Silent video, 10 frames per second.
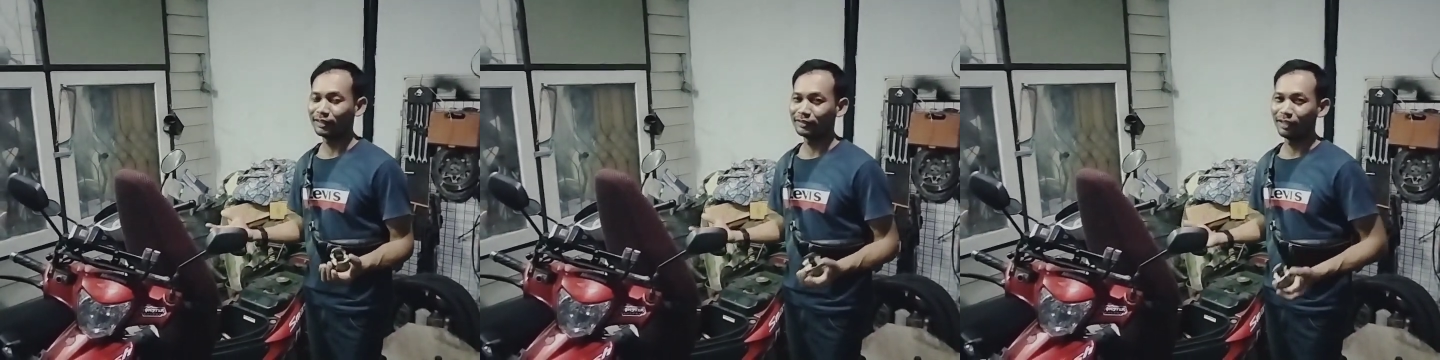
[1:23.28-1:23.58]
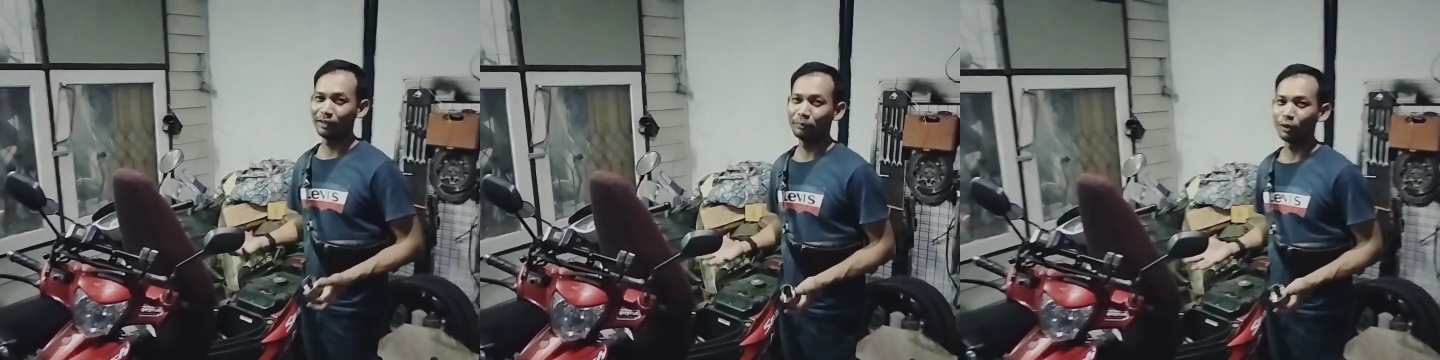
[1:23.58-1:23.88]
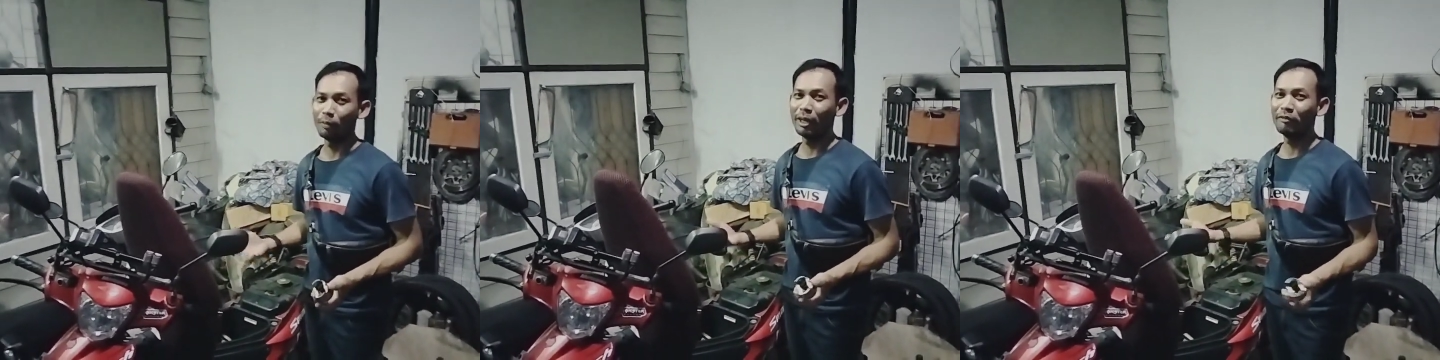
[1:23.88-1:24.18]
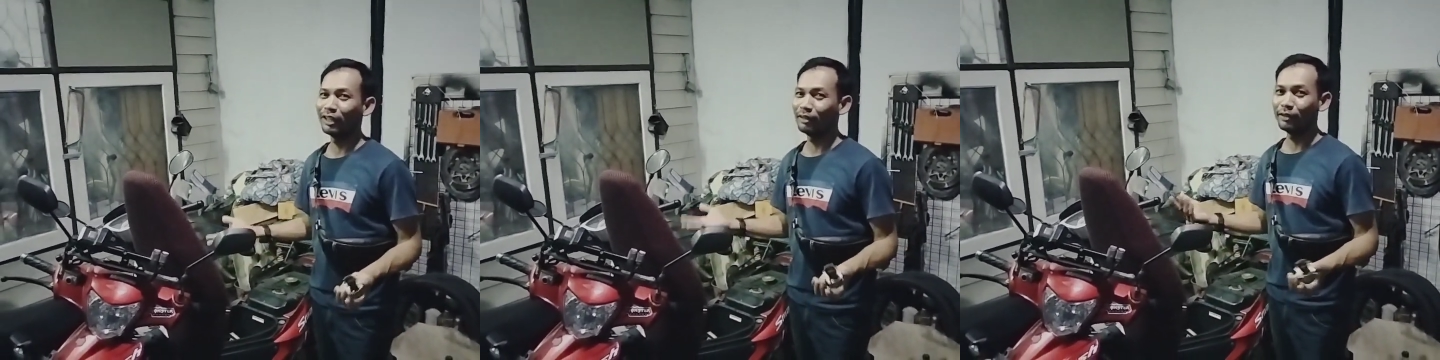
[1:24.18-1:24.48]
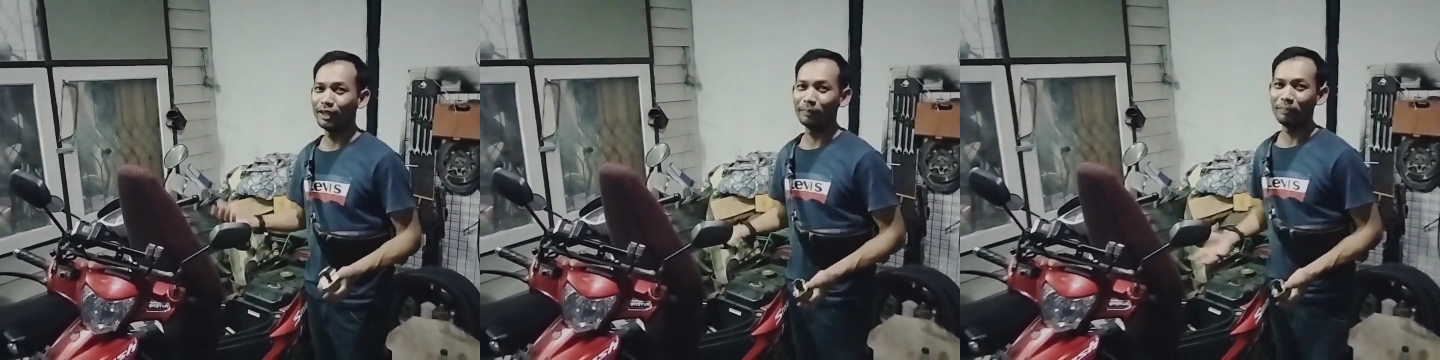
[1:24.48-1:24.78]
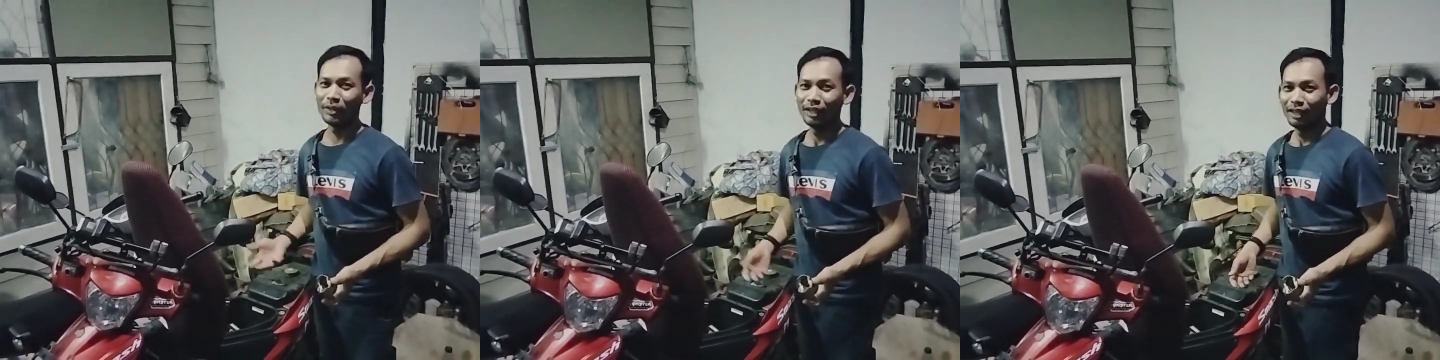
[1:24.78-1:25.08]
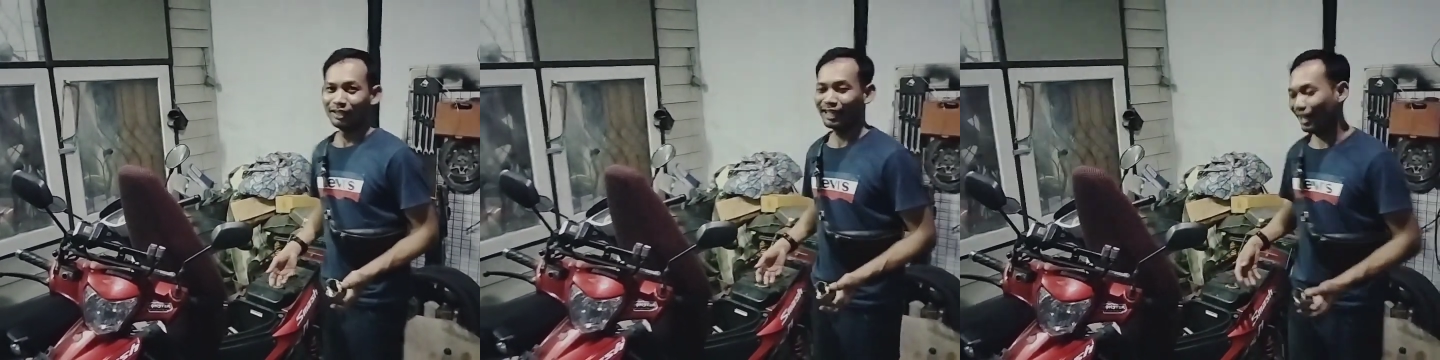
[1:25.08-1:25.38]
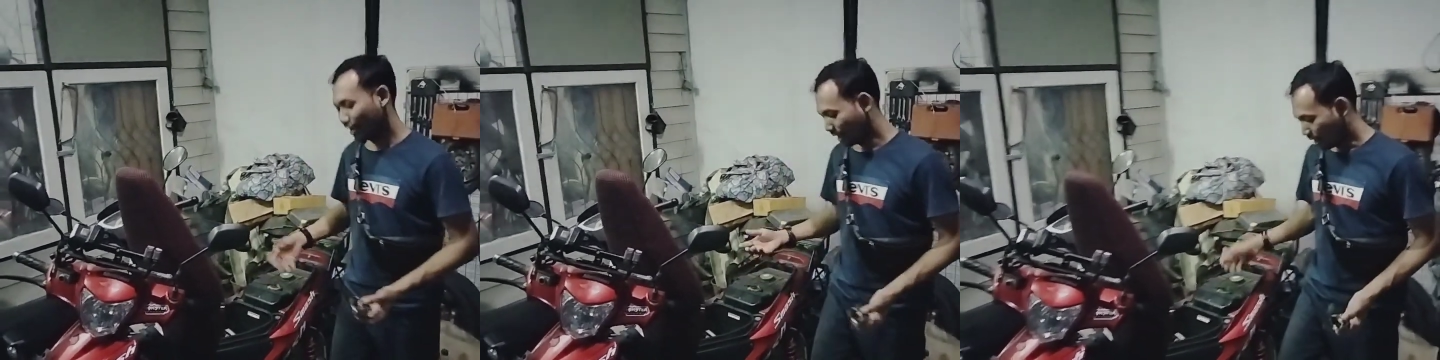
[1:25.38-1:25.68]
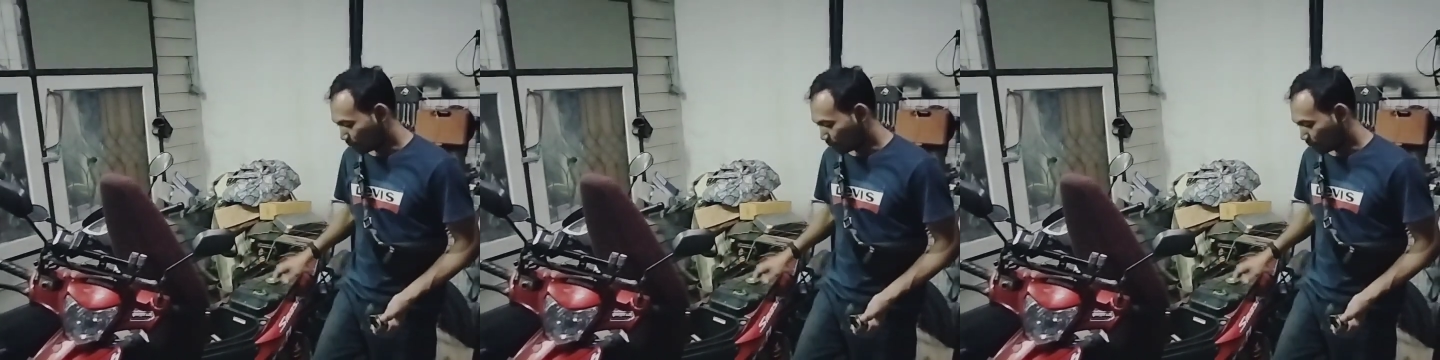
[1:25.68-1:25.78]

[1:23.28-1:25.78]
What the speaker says: The bike will run, but it won't run, yeah.